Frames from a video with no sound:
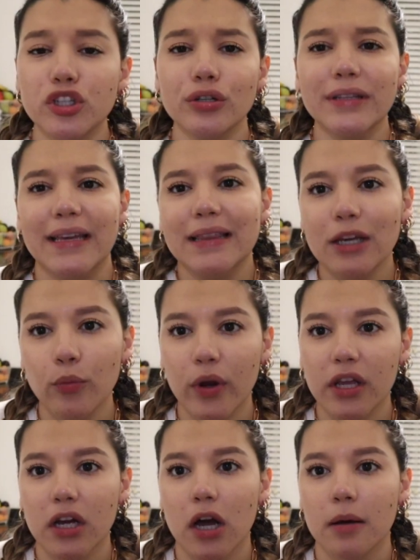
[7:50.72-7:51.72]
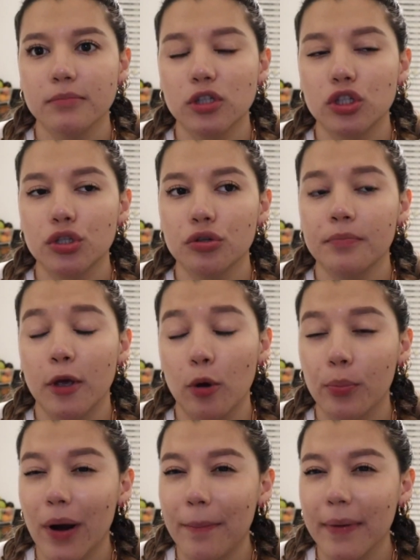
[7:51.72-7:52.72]
So lately when it comes to meal
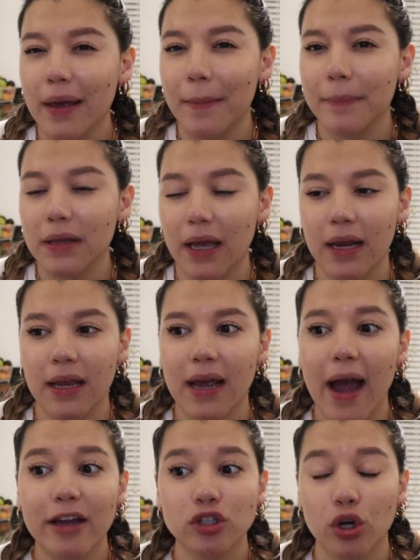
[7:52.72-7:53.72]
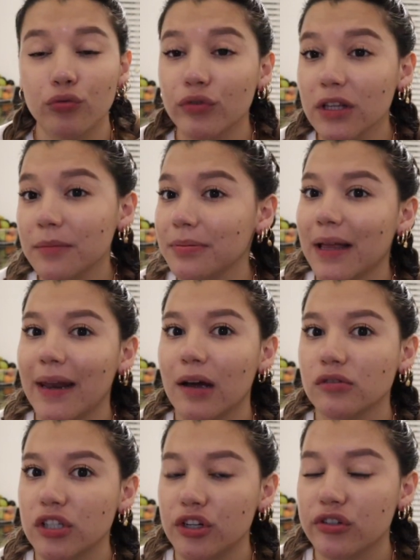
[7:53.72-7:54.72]
prepping and planning, I don't really plan
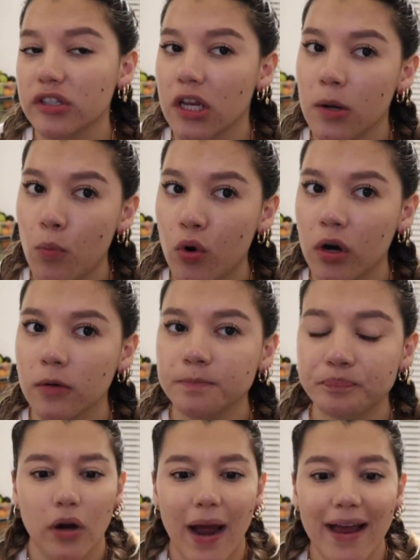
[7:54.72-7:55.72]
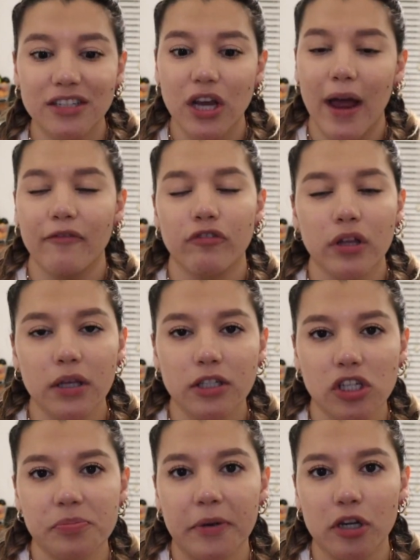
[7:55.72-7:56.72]
out dinners anymore. I've really
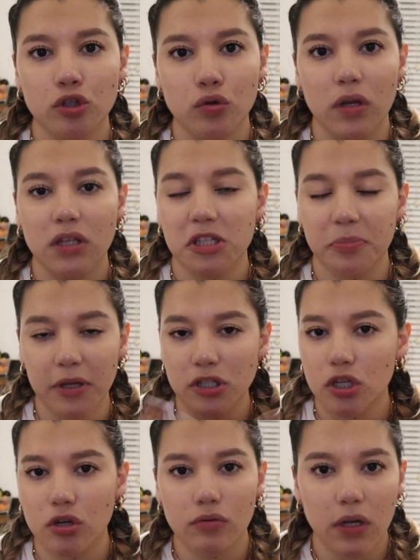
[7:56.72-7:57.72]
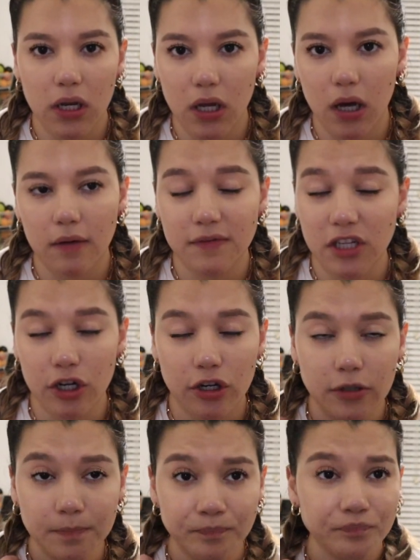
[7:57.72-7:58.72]
just been enjoying the spontaneity of
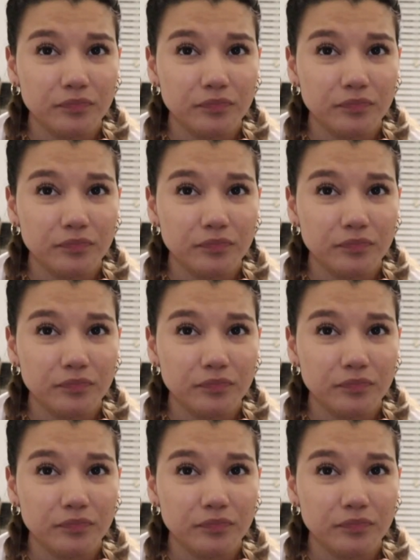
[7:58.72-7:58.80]
dinner.